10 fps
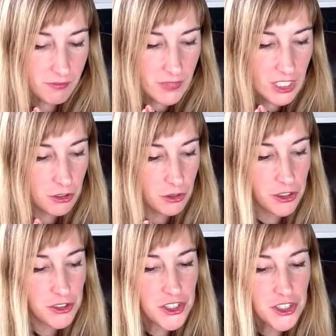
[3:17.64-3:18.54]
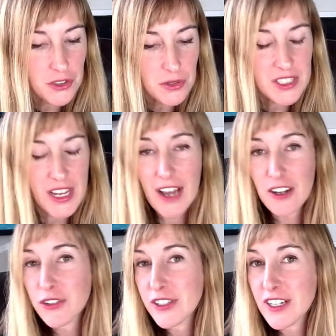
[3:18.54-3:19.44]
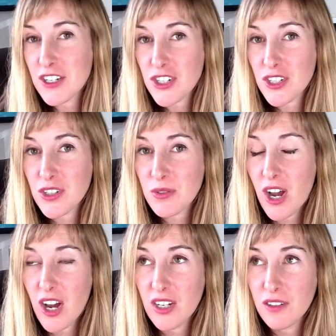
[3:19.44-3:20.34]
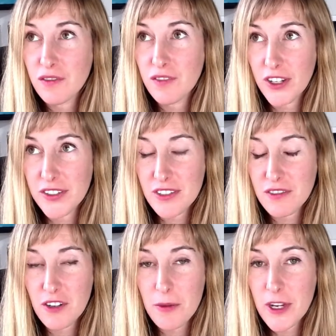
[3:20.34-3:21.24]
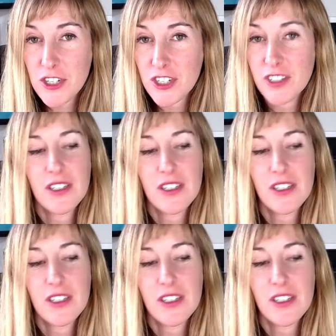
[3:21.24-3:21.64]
in order to tackle the issue of false information.